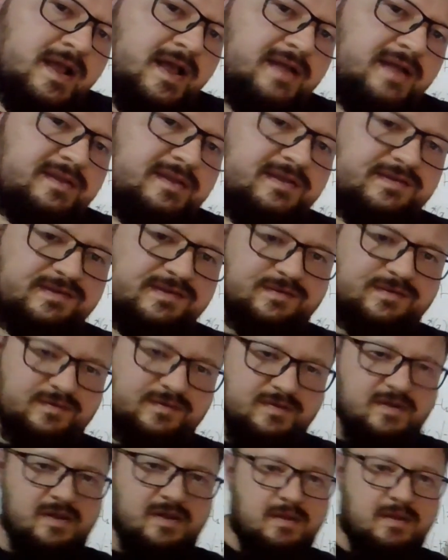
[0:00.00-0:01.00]
And this
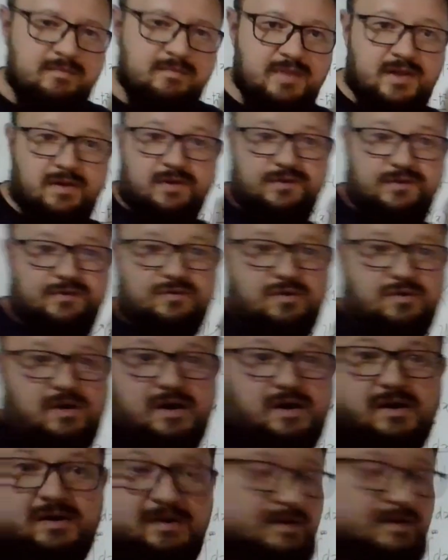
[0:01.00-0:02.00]
because you
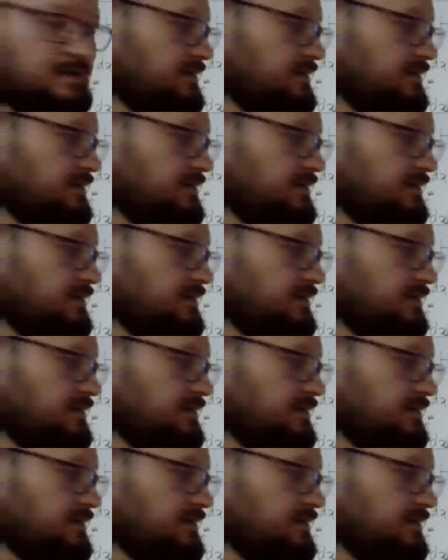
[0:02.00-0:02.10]
are